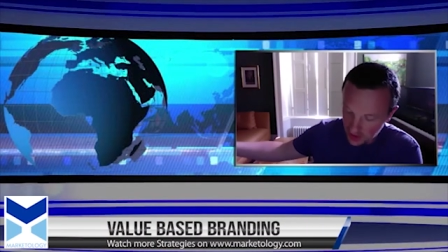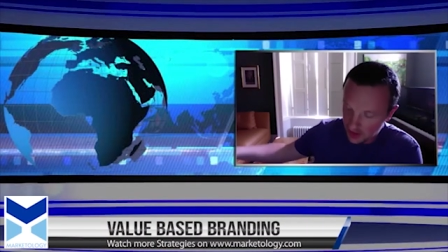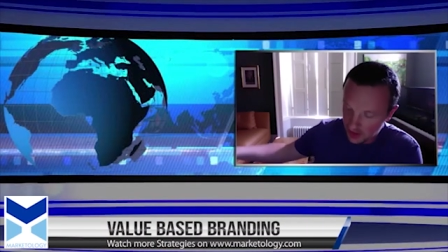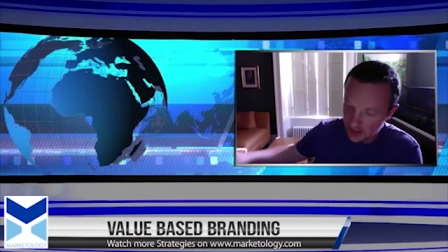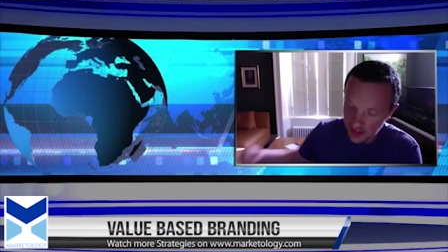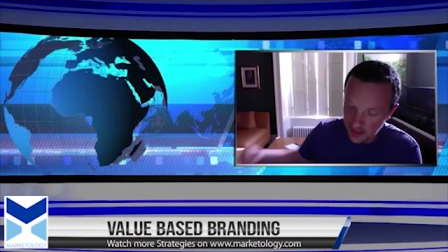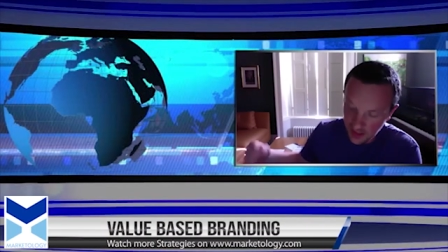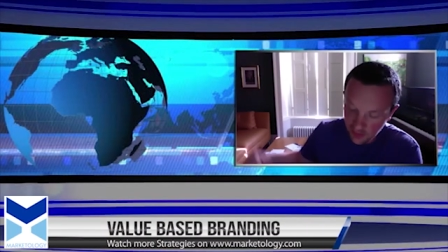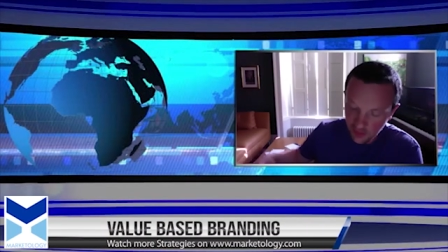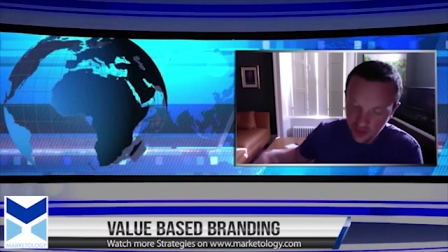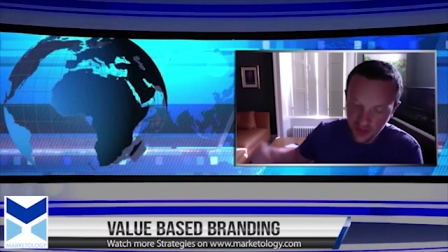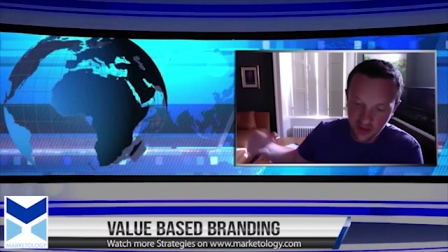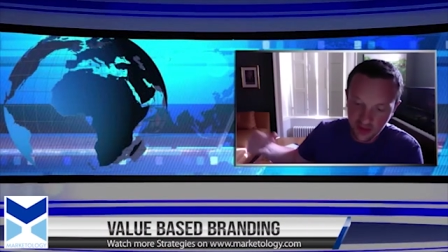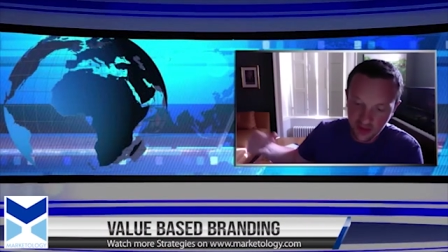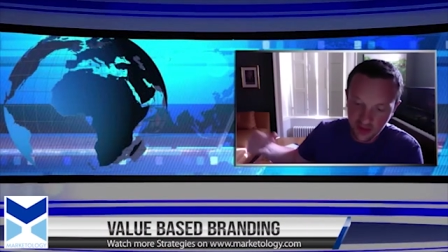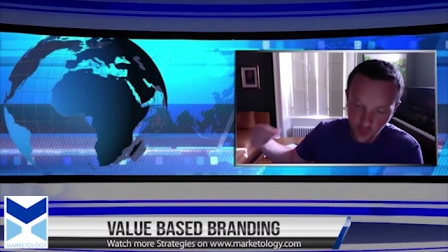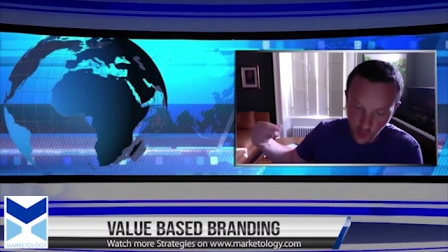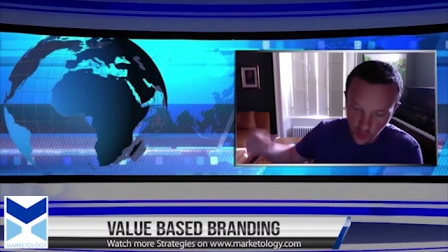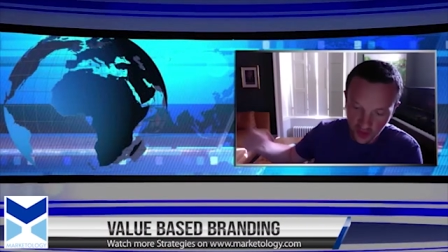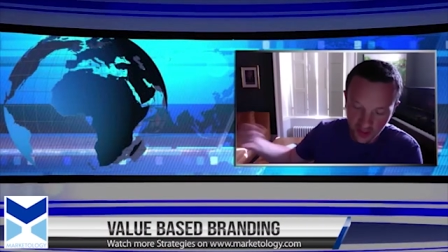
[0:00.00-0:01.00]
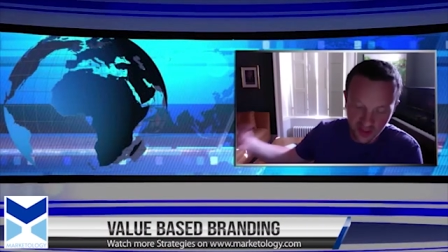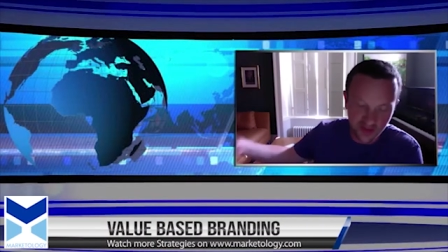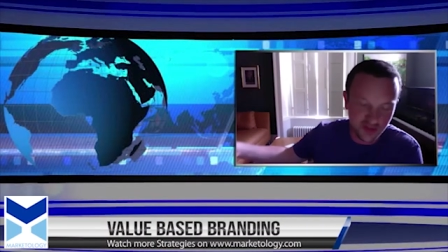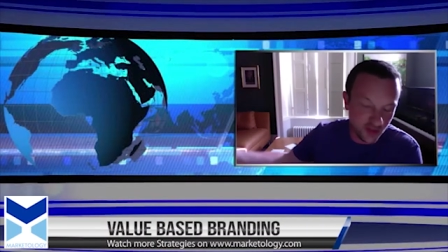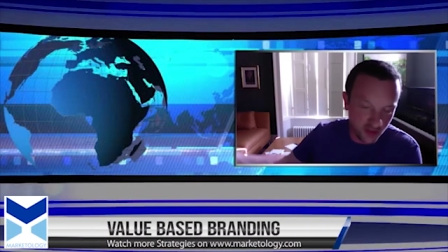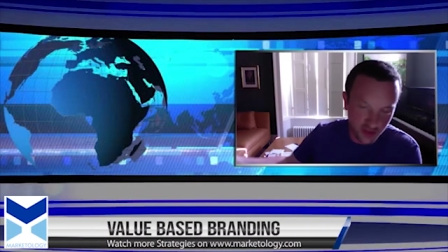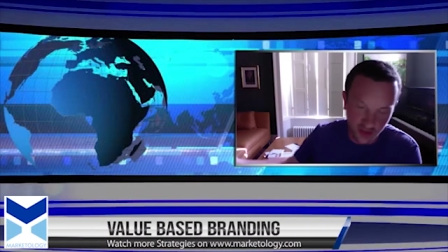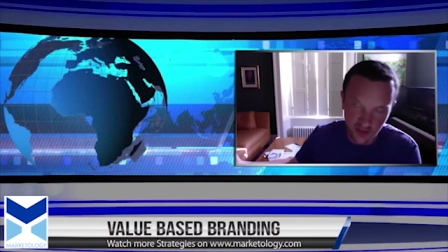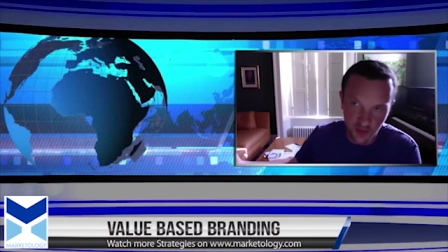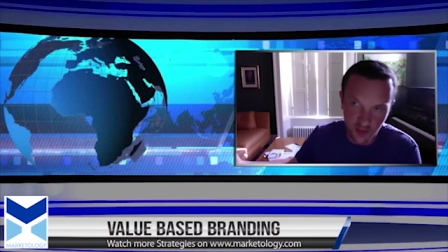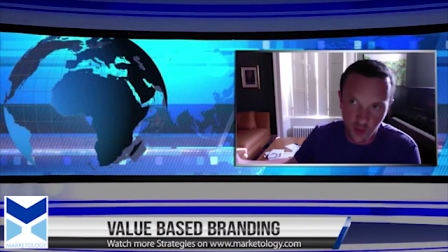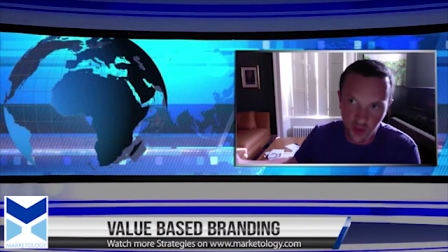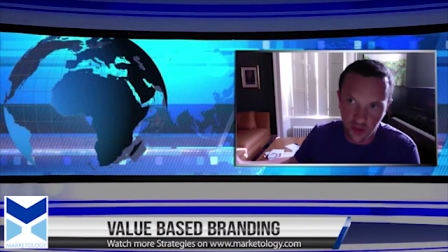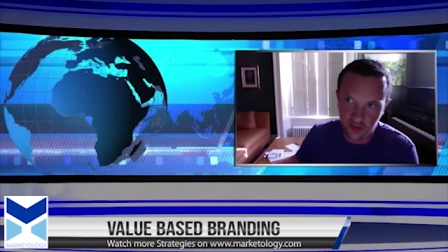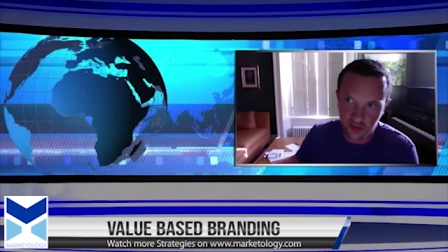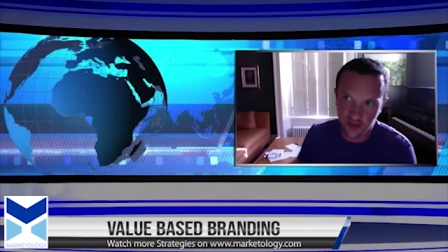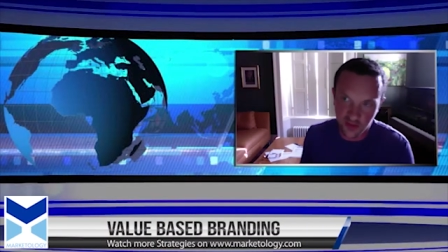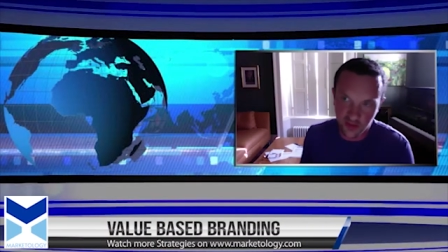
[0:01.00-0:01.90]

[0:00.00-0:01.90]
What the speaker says: giving what his audience want. And so